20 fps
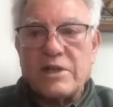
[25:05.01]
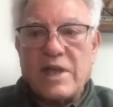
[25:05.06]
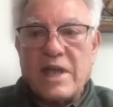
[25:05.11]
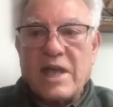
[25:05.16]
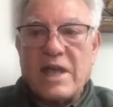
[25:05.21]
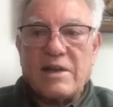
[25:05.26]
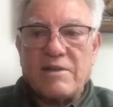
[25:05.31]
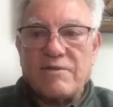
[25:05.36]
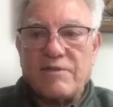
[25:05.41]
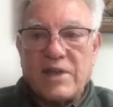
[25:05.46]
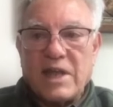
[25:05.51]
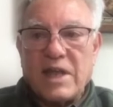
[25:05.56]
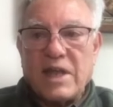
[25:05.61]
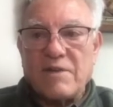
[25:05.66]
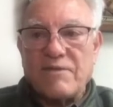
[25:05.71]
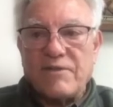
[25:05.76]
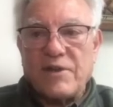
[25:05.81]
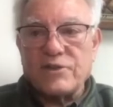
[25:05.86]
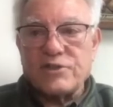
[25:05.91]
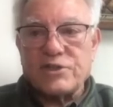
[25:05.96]
the head of the
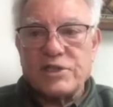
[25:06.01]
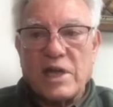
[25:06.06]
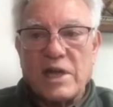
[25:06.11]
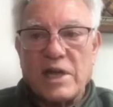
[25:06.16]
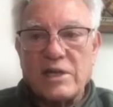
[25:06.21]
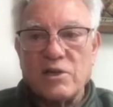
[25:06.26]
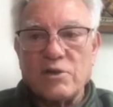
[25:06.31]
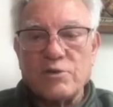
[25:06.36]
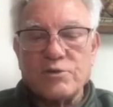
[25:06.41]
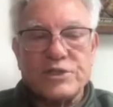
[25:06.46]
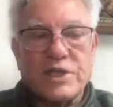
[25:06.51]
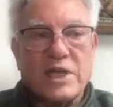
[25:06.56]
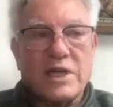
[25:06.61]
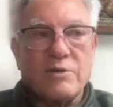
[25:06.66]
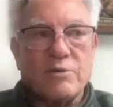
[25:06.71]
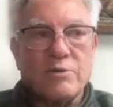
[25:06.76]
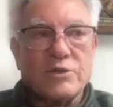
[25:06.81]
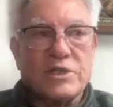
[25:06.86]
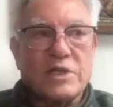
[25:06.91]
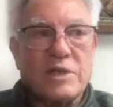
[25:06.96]
AFL-CIO, said
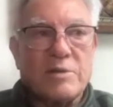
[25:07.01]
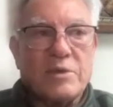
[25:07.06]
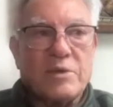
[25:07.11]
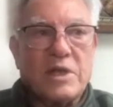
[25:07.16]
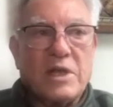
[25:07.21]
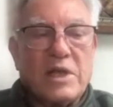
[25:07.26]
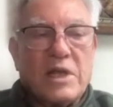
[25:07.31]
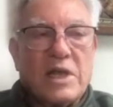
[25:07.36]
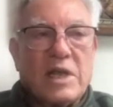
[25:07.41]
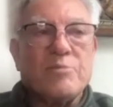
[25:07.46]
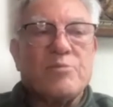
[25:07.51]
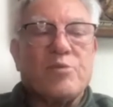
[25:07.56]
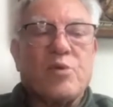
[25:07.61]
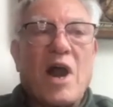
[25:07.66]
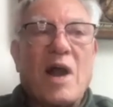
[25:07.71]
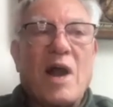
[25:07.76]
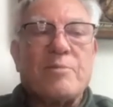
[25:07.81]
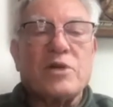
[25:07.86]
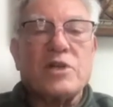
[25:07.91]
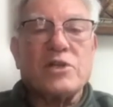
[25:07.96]
it was
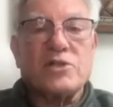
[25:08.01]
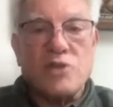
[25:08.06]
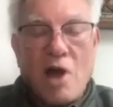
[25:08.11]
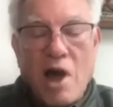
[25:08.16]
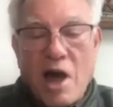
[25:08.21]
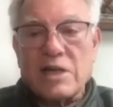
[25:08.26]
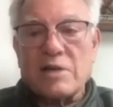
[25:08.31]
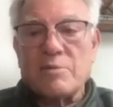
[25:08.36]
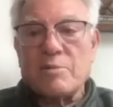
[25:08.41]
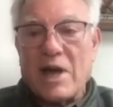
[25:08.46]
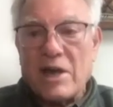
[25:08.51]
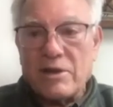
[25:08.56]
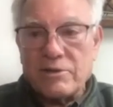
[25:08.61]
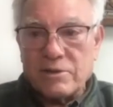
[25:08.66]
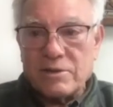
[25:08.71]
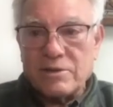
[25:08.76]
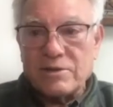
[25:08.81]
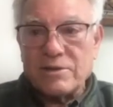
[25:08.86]
improper to talk about